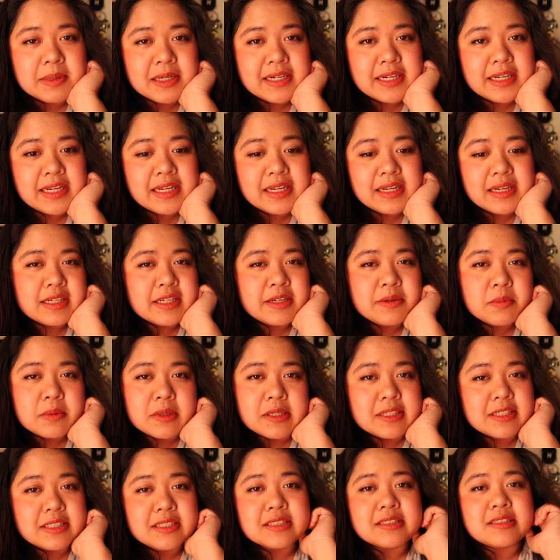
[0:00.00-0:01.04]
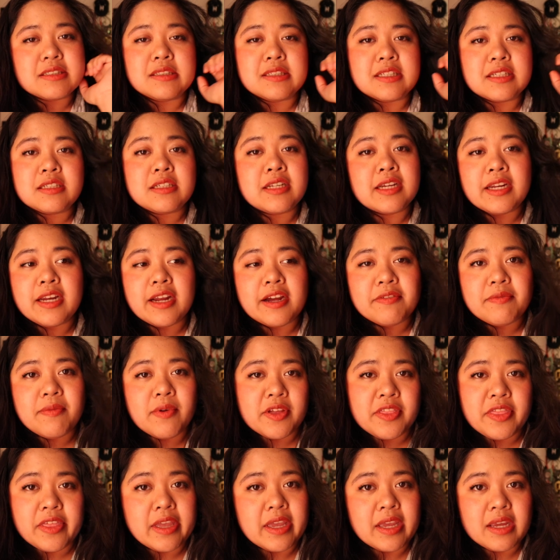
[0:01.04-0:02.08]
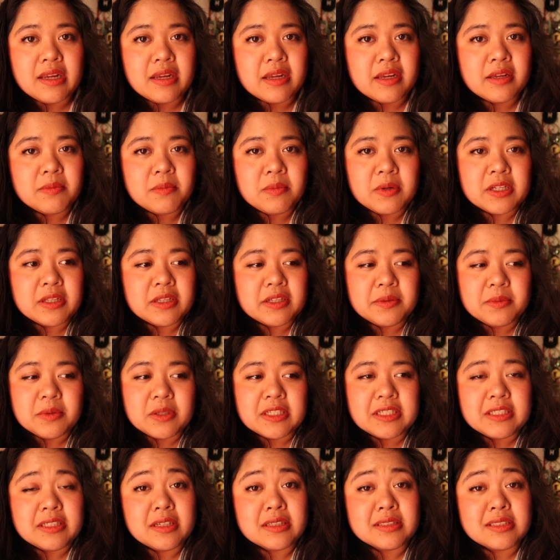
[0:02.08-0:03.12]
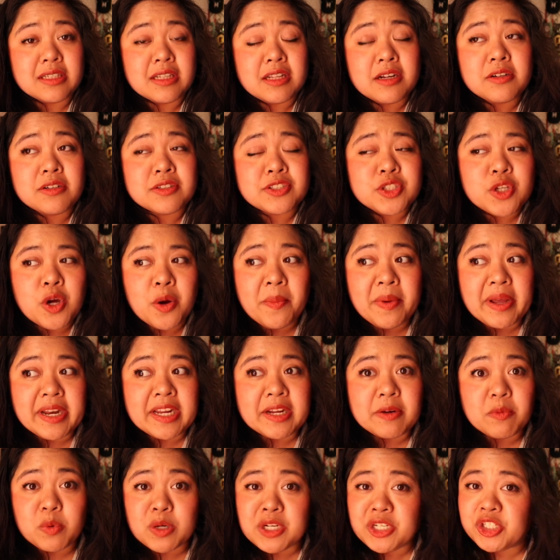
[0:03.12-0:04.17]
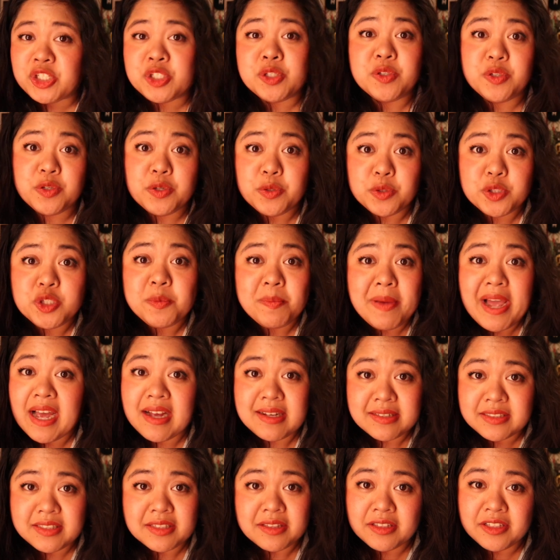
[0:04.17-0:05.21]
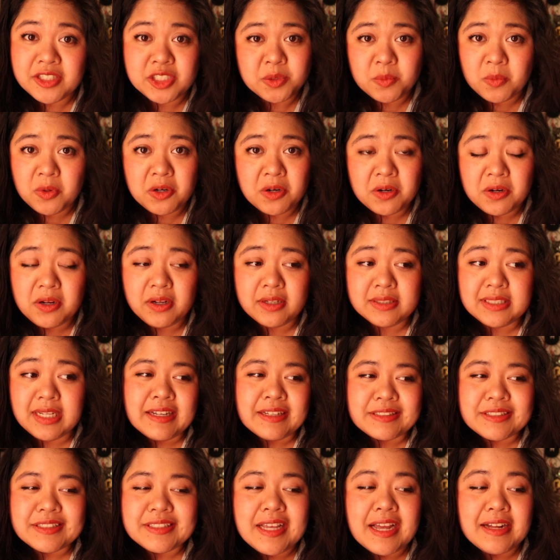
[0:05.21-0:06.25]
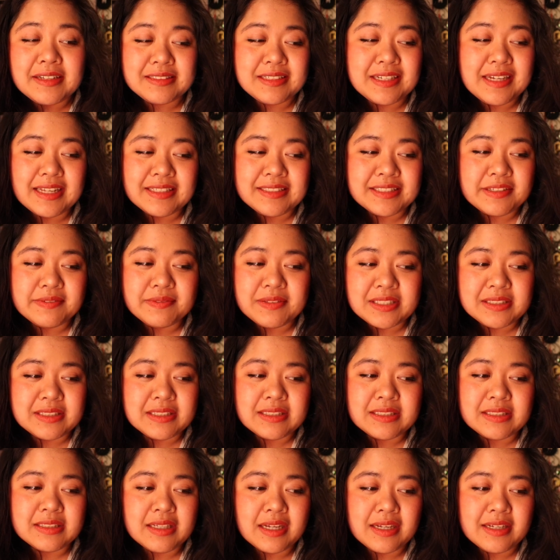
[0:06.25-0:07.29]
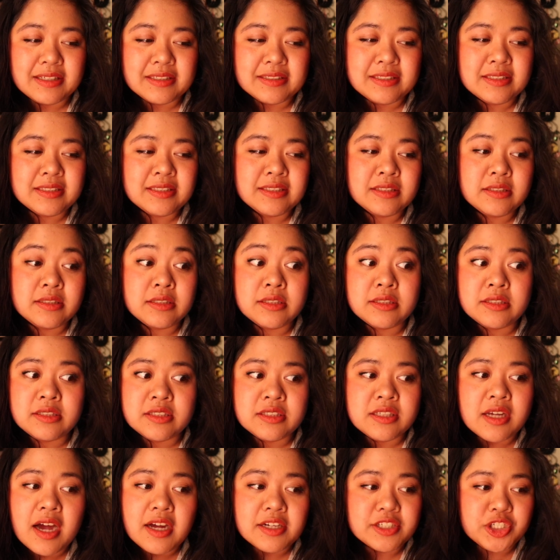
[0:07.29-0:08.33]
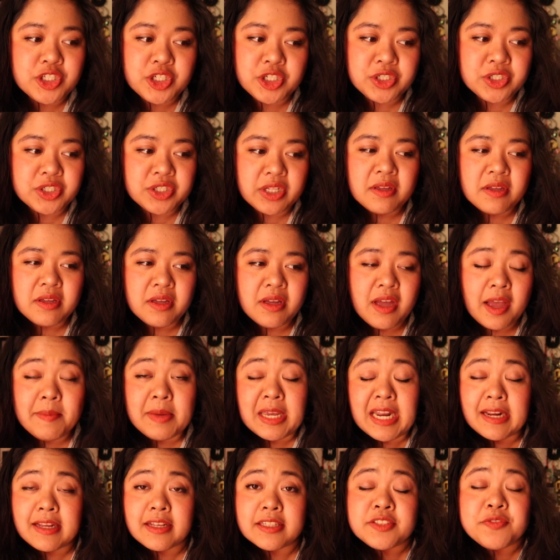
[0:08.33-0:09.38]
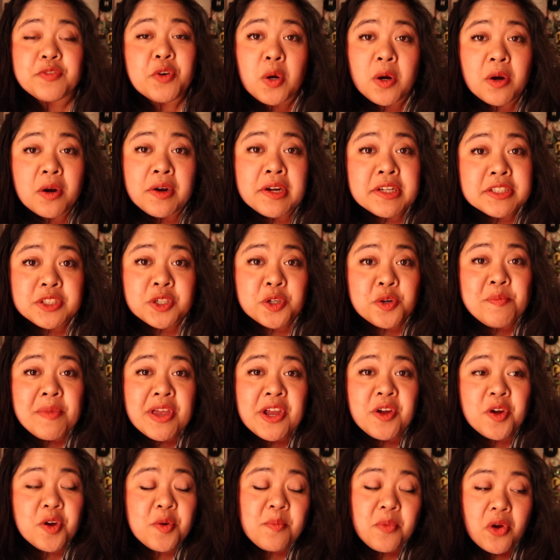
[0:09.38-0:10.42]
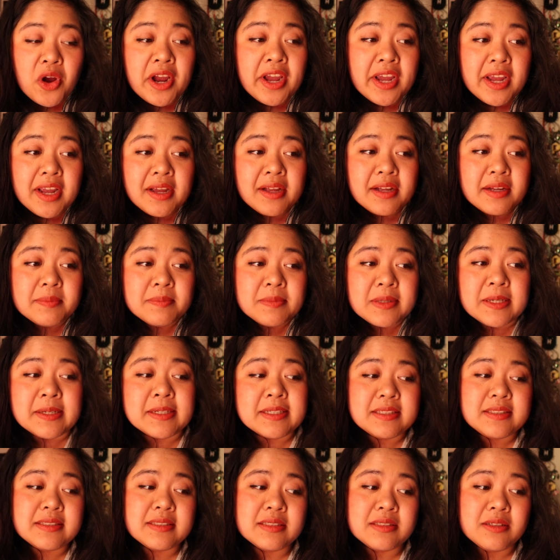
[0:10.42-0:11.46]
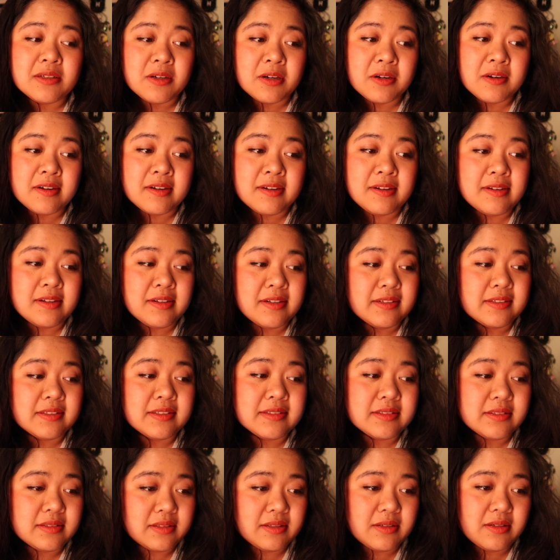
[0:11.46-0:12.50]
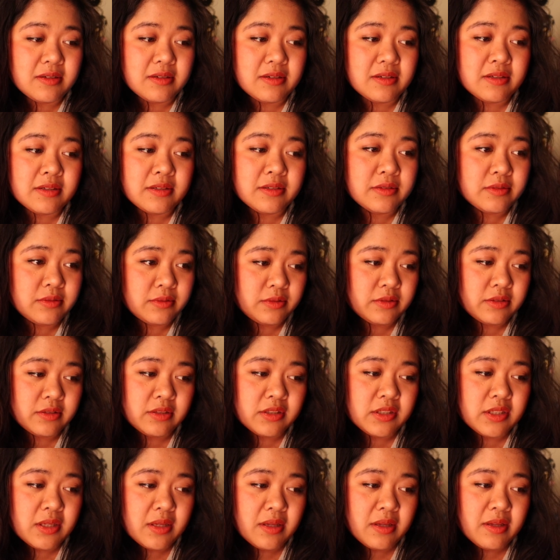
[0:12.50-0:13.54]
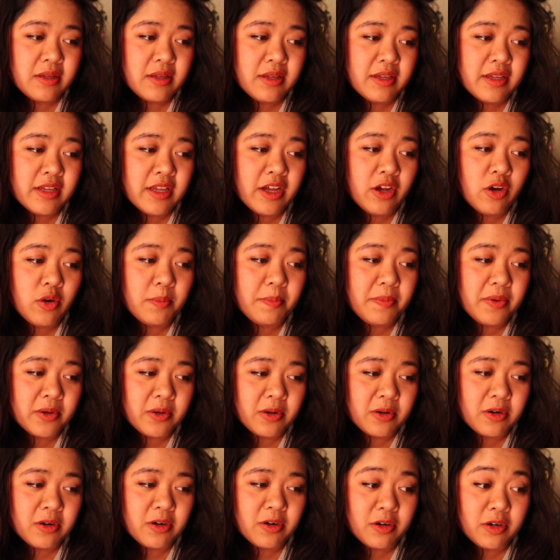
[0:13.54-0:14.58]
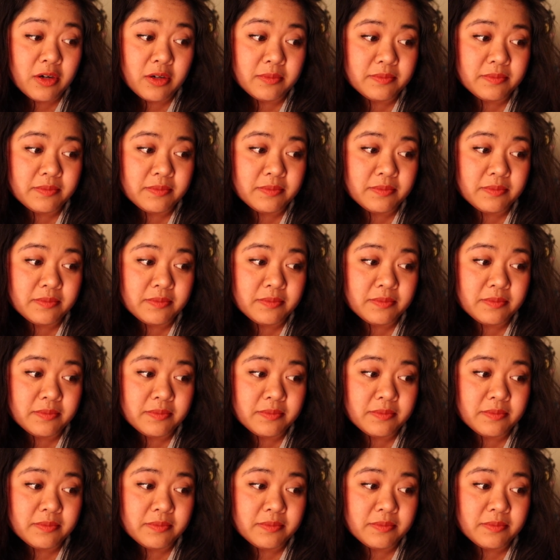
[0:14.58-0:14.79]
money, it really doesn't dictate everything. It really, really doesn't. There are so many rich douchebags in this world. She's acting as if this is, like, such... I mean, I guess for her, it's her make or break, but girl, ugh, help her.